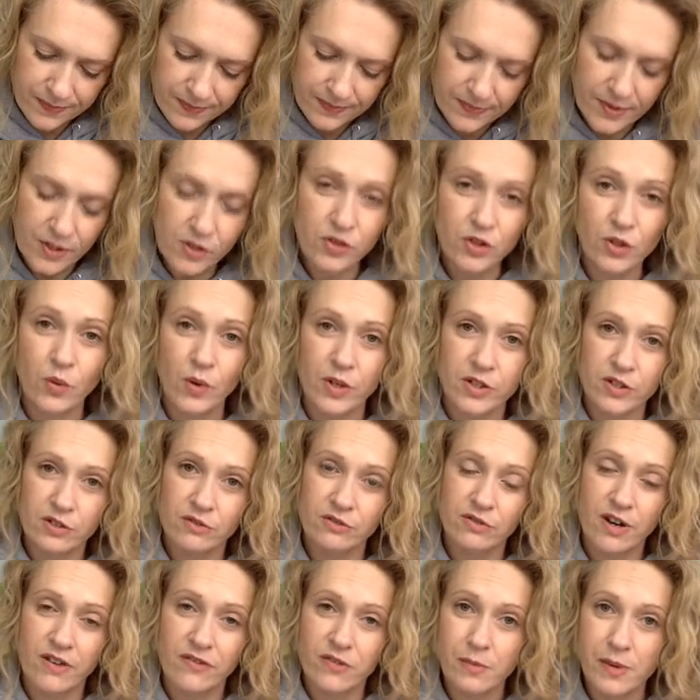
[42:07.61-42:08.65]
There's a question
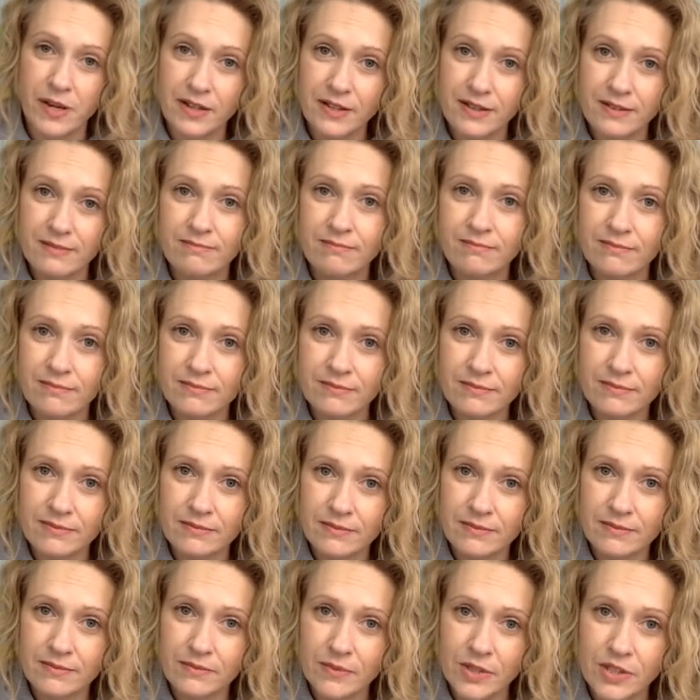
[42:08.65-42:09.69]
for everybody.
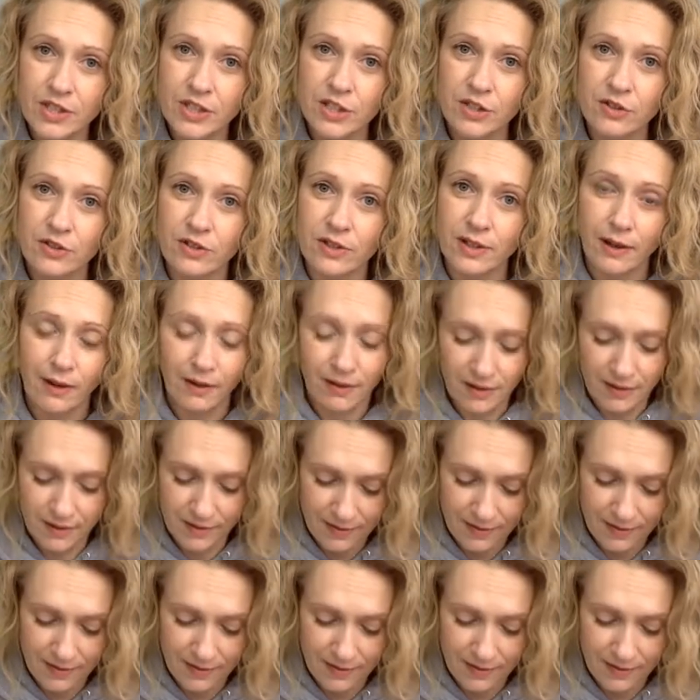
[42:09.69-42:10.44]
What do you think?